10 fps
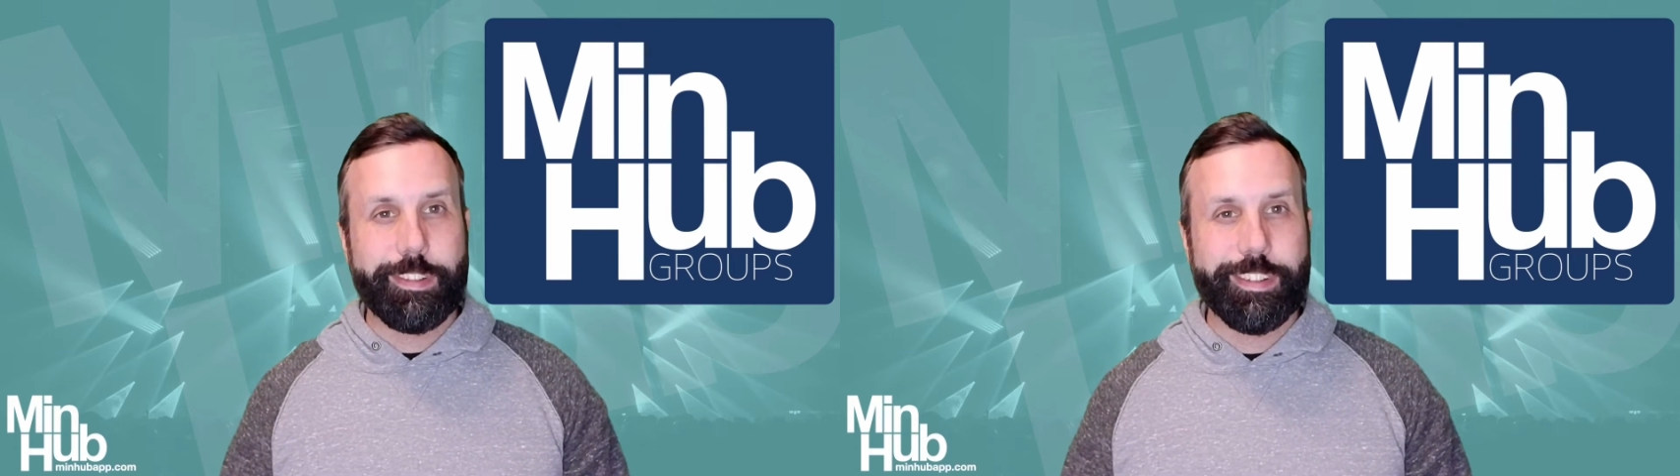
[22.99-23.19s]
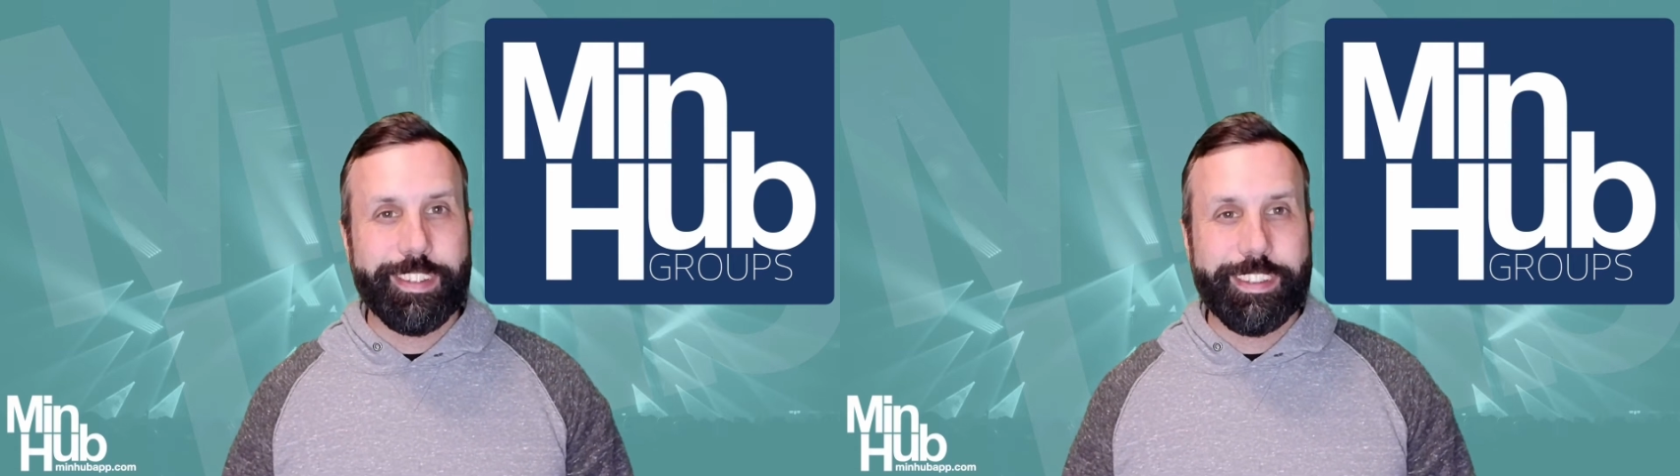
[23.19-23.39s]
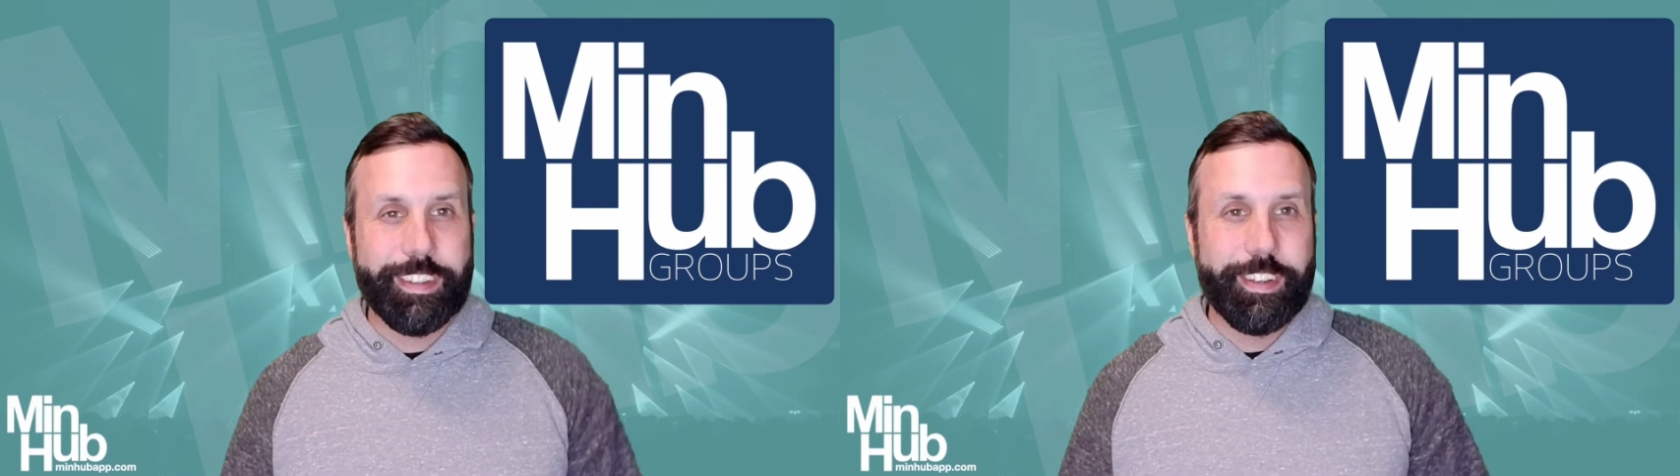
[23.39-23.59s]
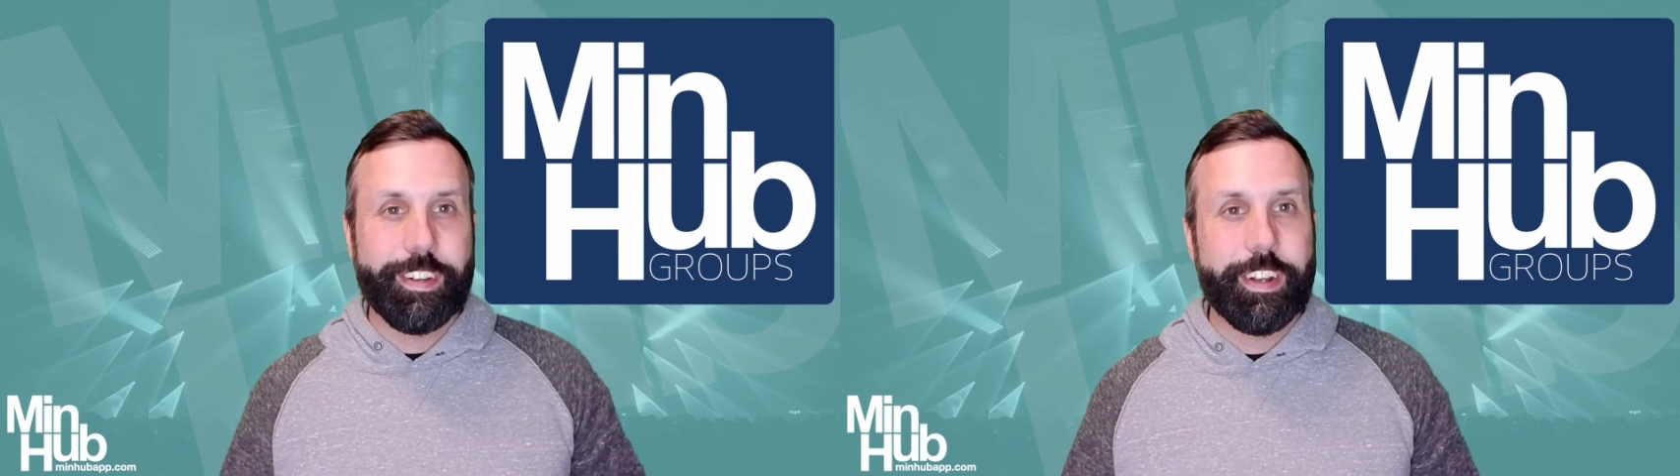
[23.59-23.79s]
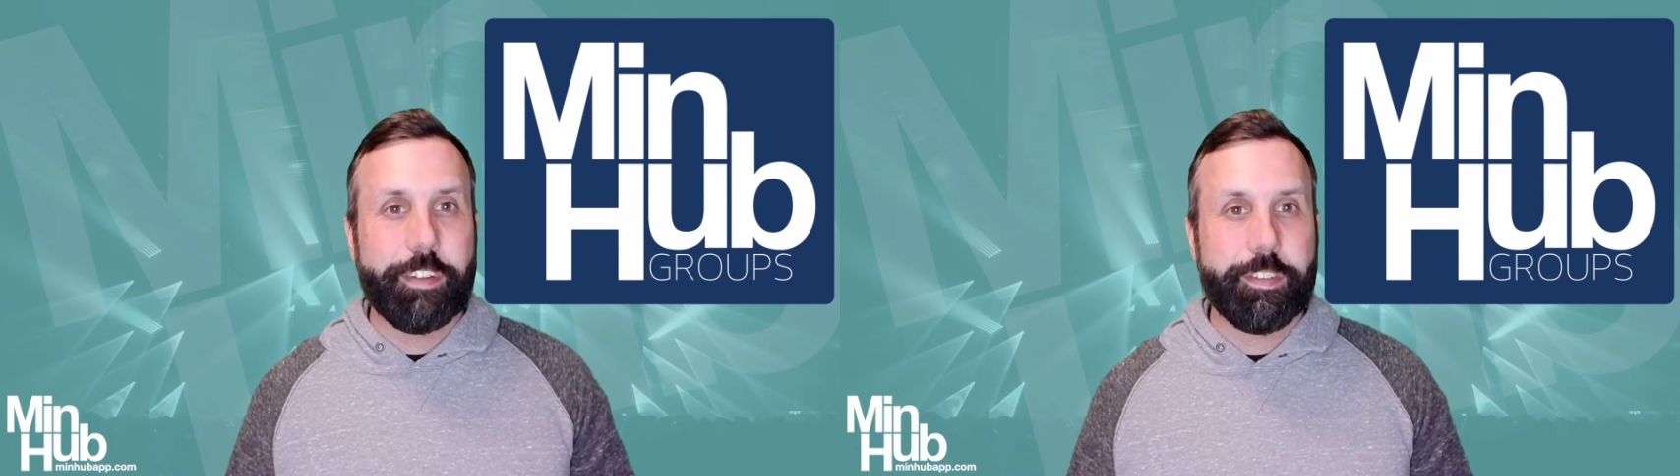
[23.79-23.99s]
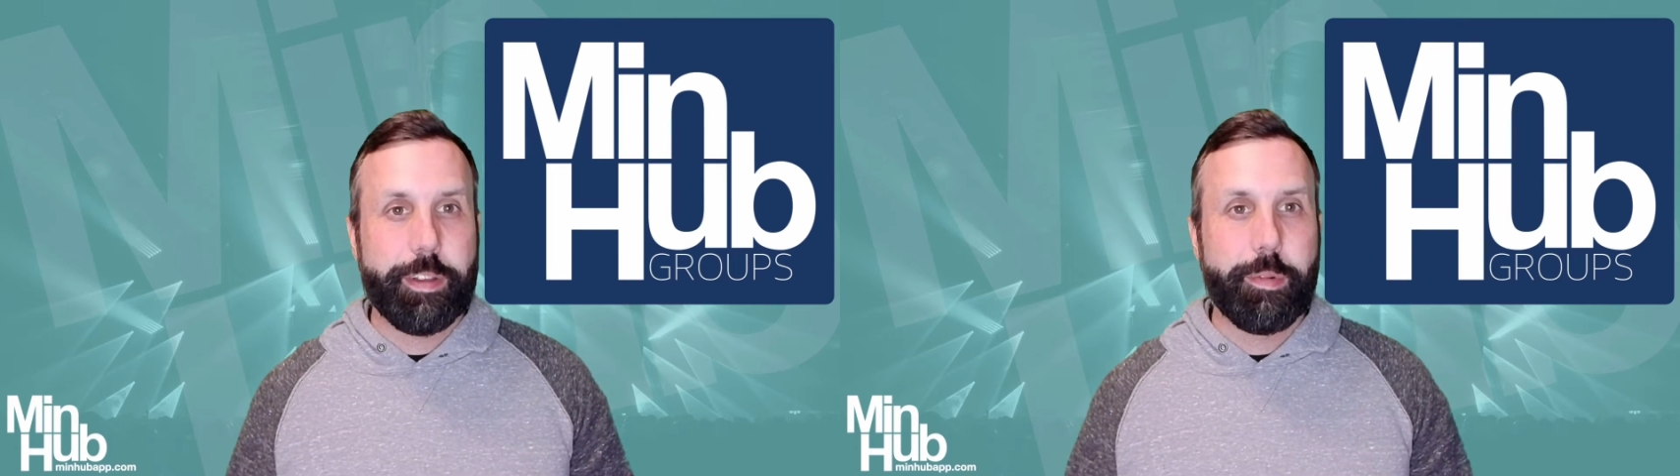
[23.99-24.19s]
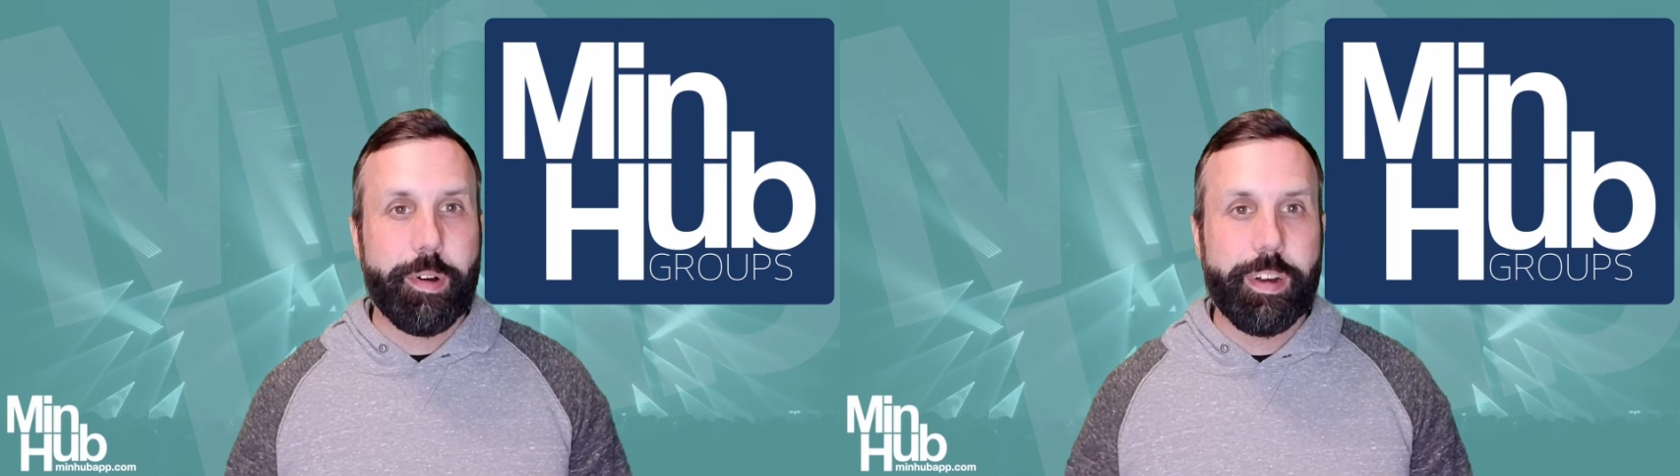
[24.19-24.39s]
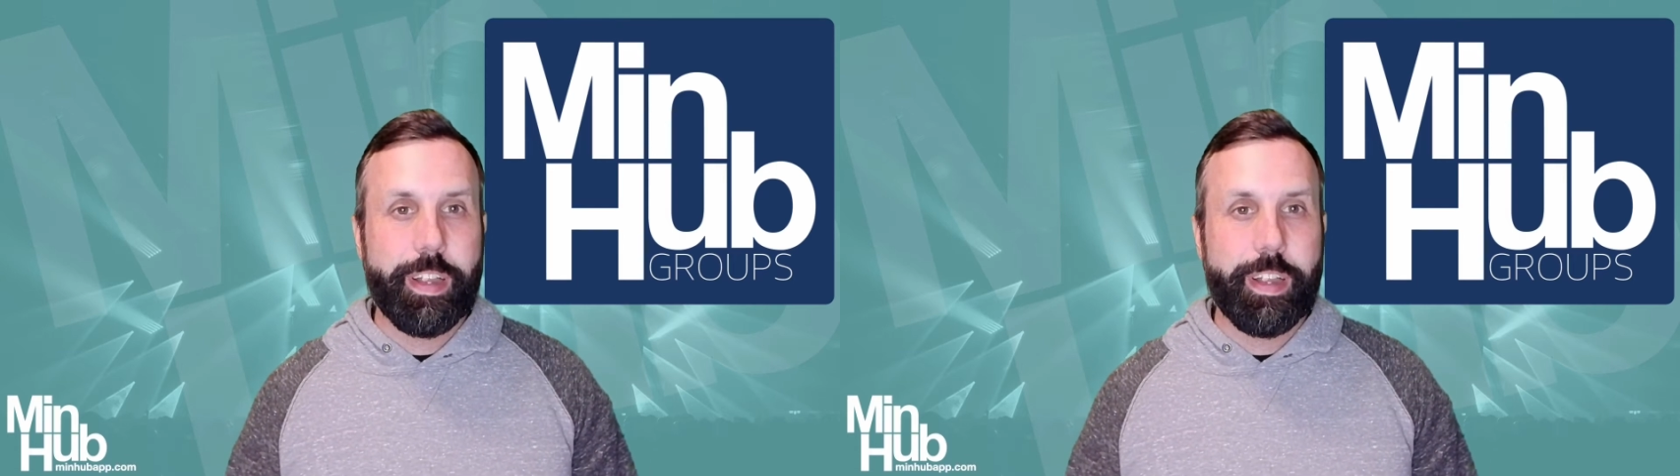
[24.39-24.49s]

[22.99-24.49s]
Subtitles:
just isn't good enough anymore.